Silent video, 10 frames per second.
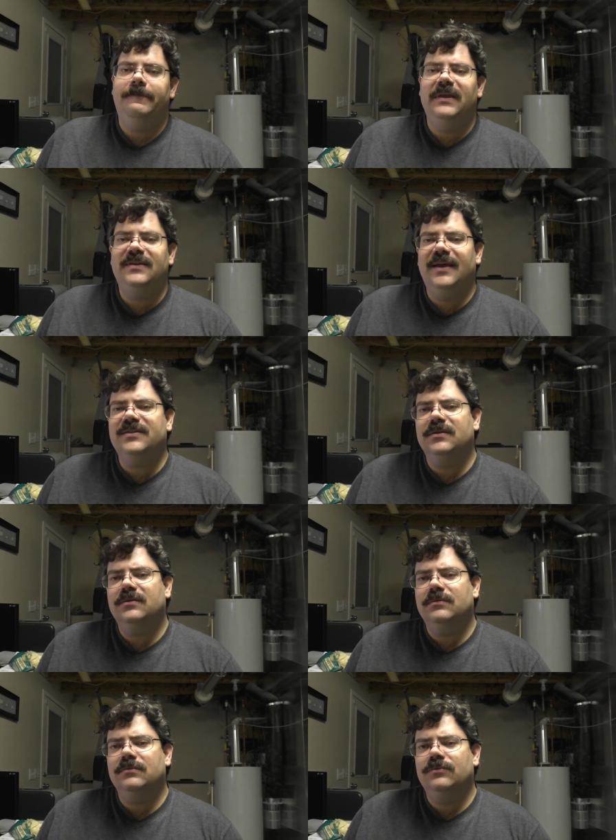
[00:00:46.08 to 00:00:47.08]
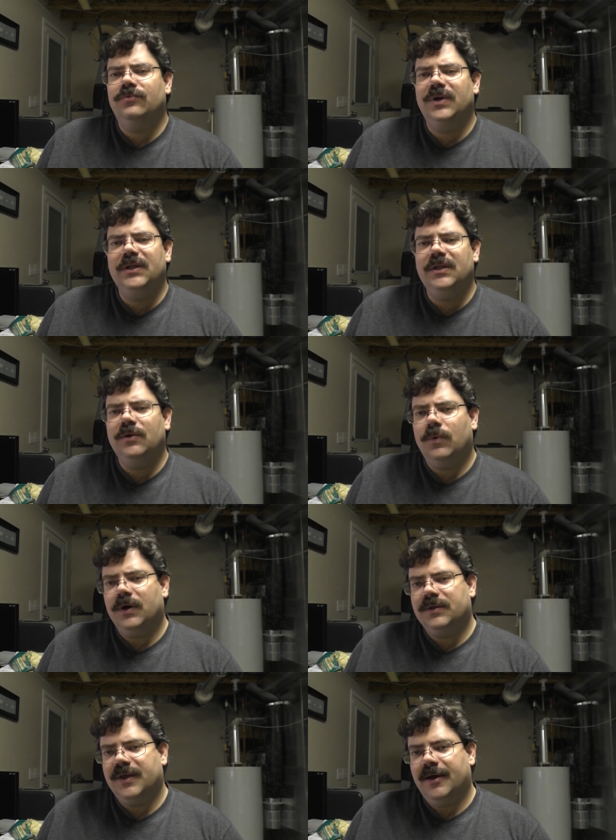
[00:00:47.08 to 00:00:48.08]
it doesn't really
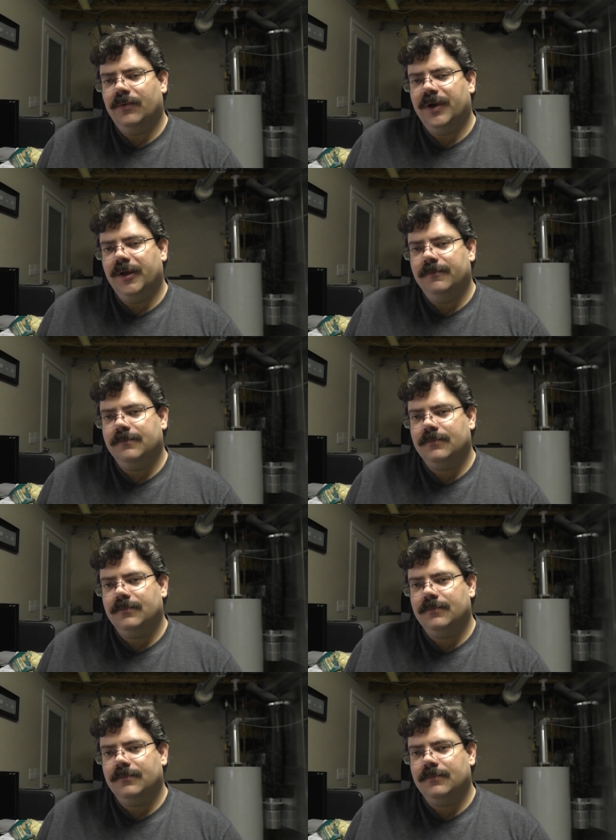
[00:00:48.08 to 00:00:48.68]
work that way.